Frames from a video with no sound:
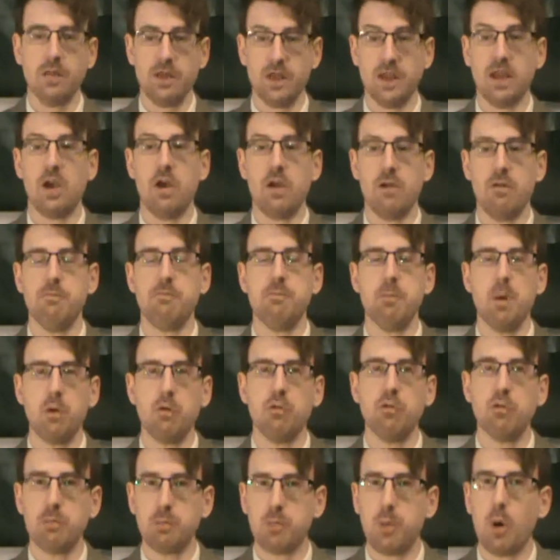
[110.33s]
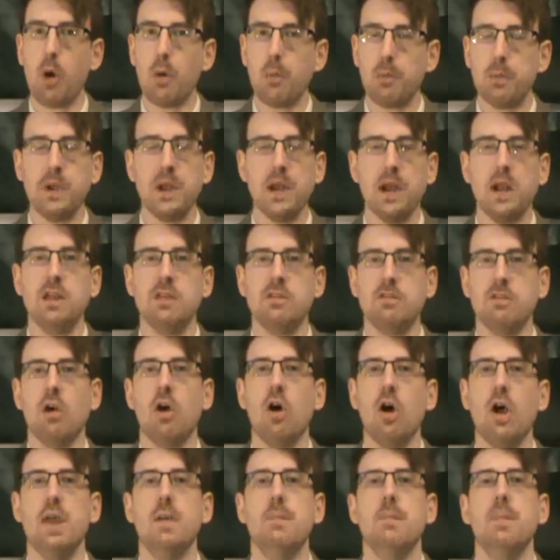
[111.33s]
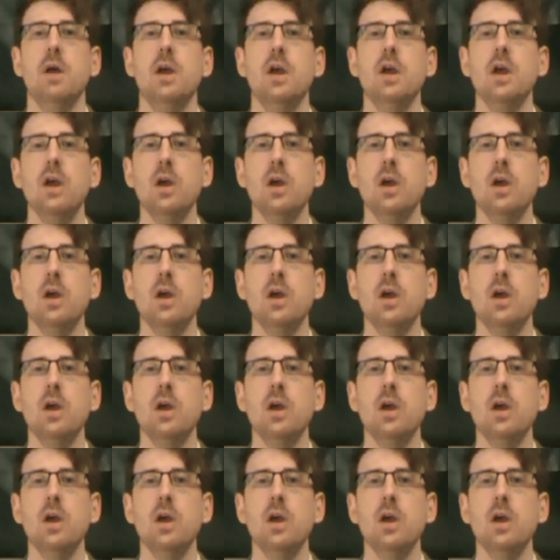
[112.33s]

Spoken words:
the kind of most popular time